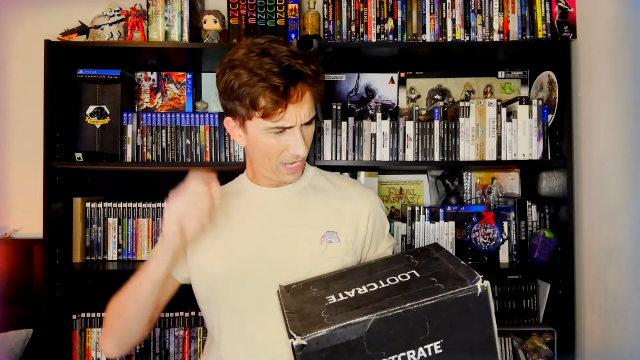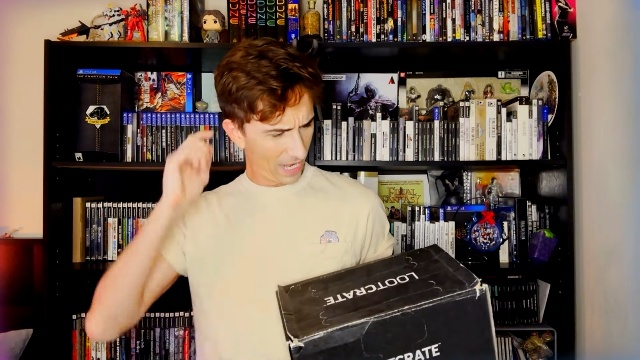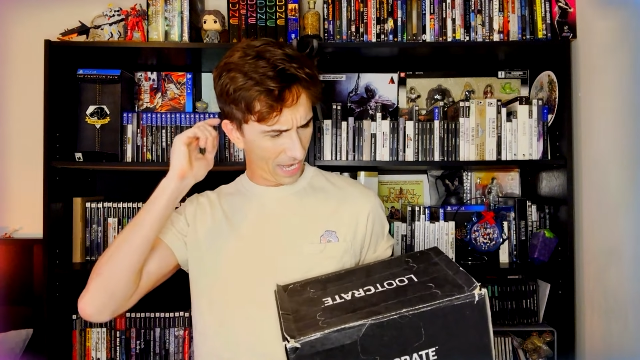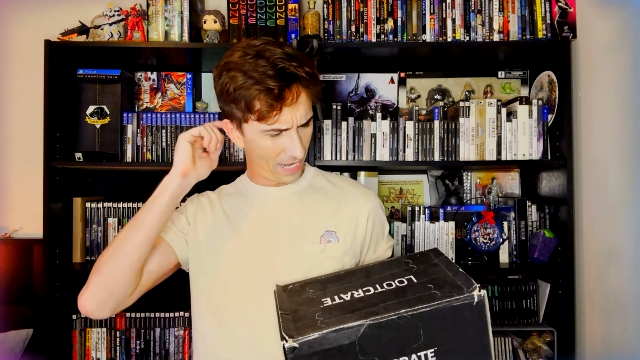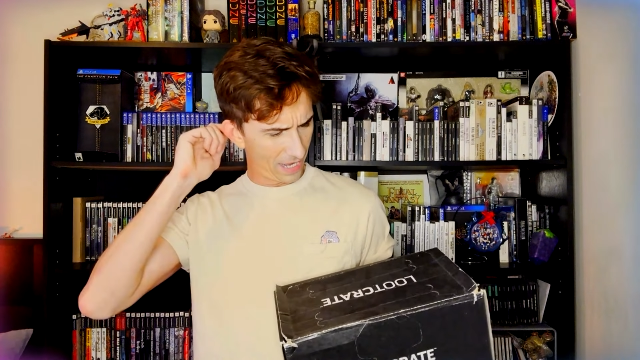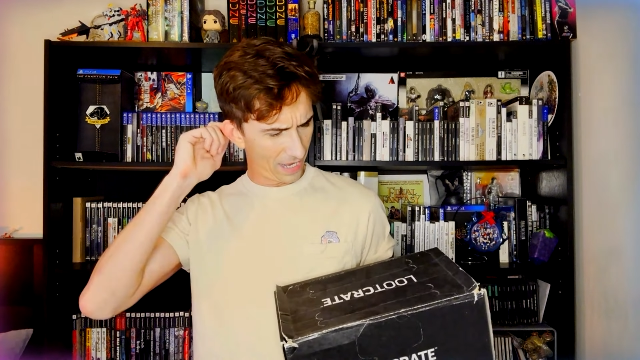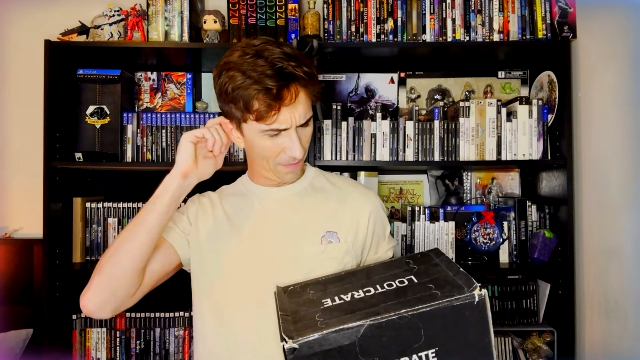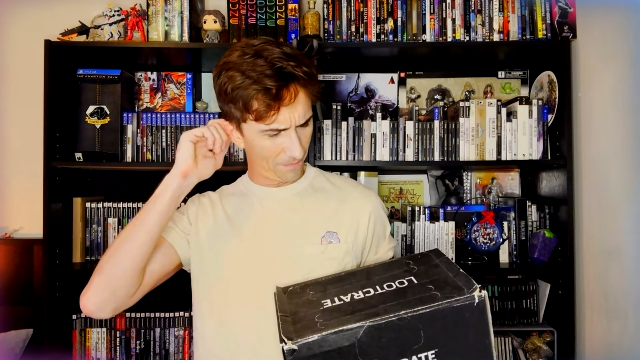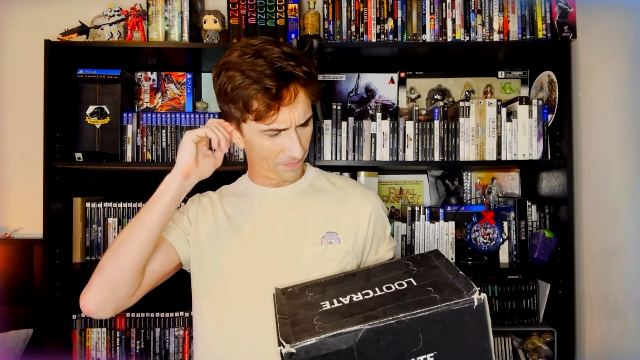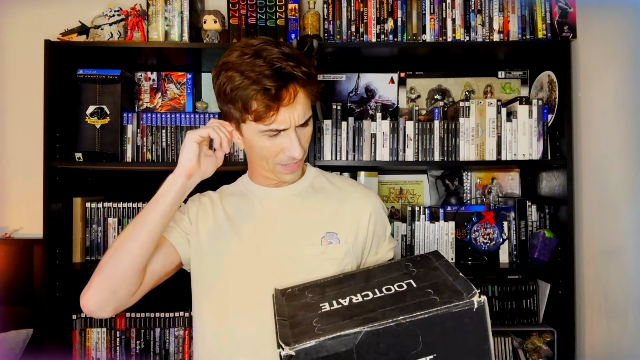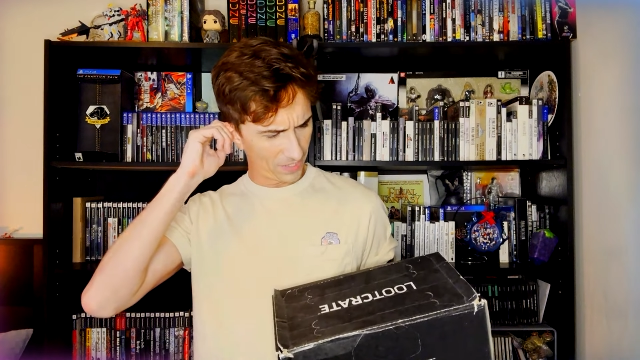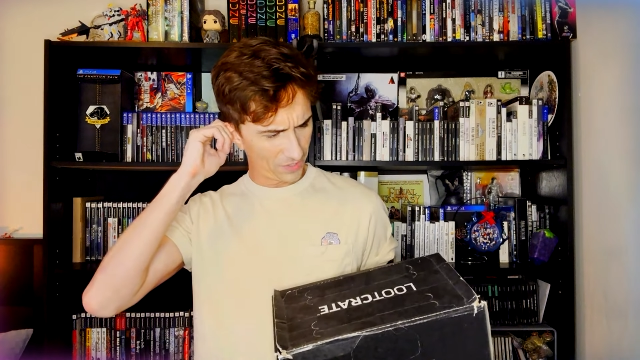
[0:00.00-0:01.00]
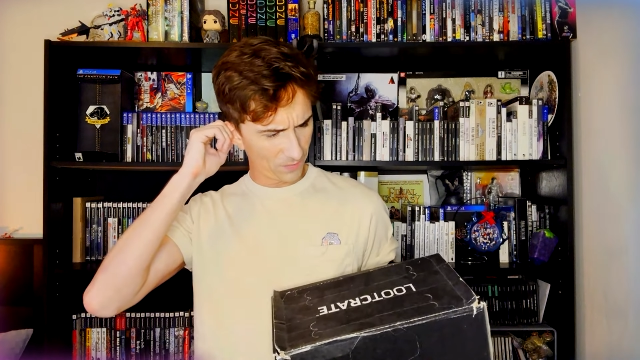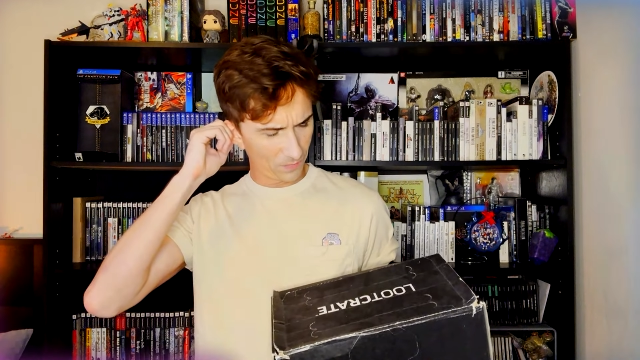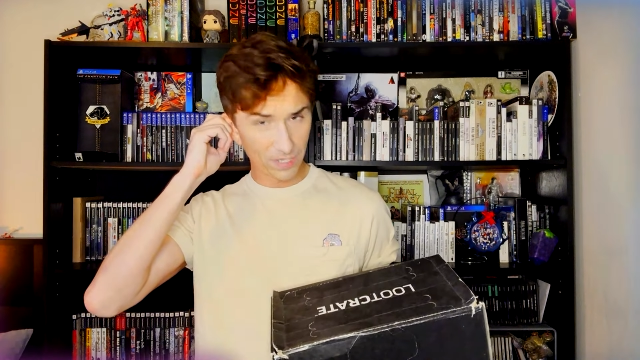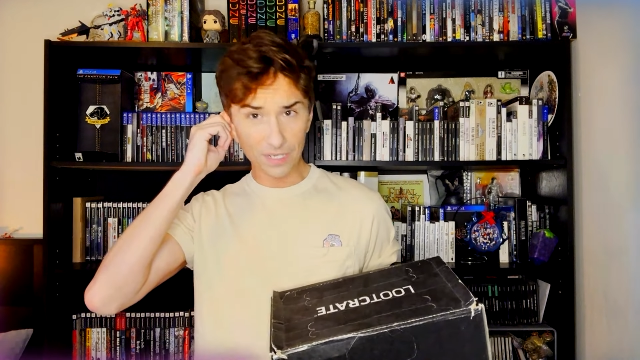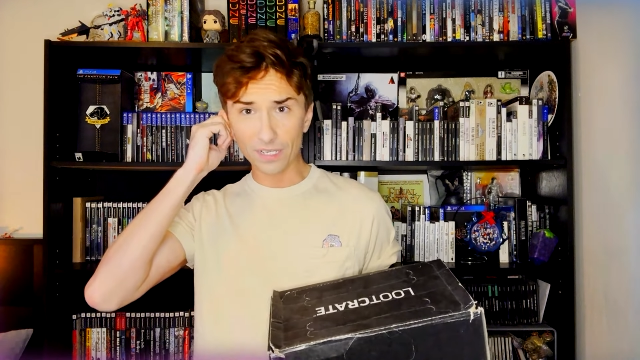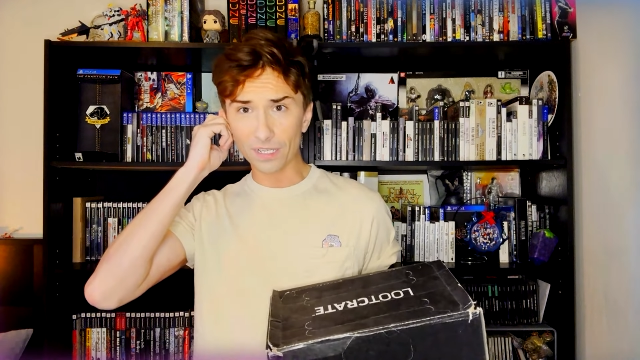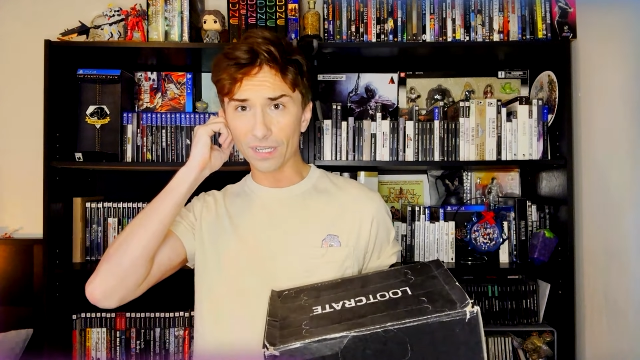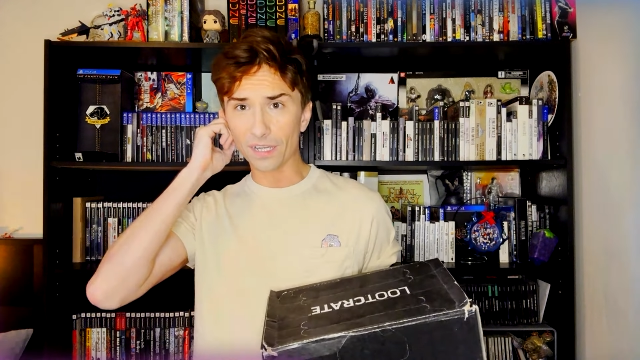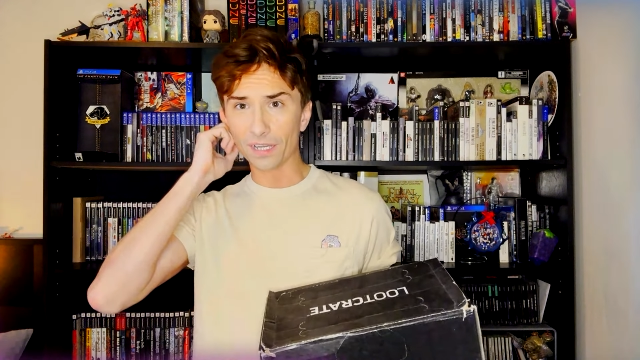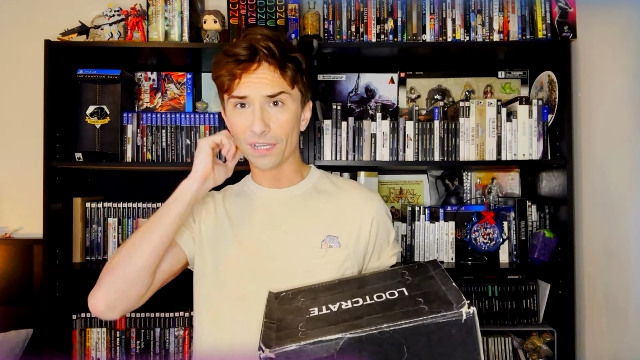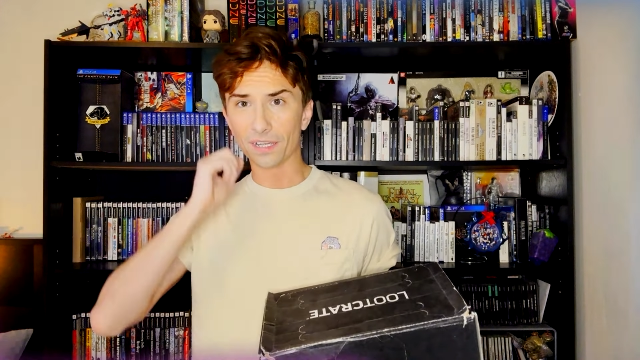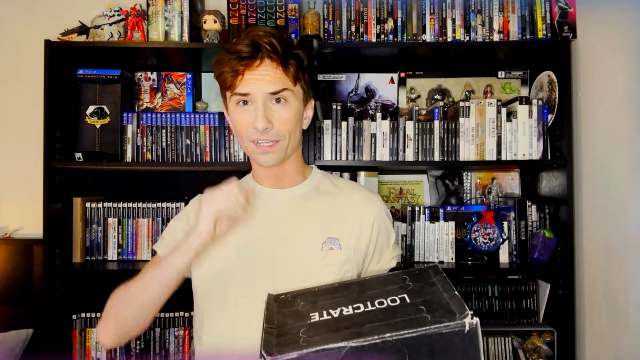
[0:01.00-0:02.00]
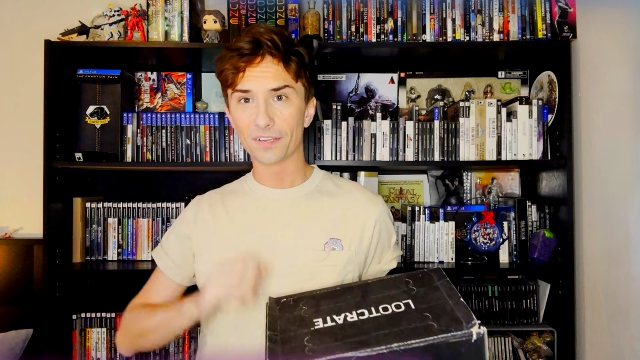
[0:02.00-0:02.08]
And um, I just wanna, uh,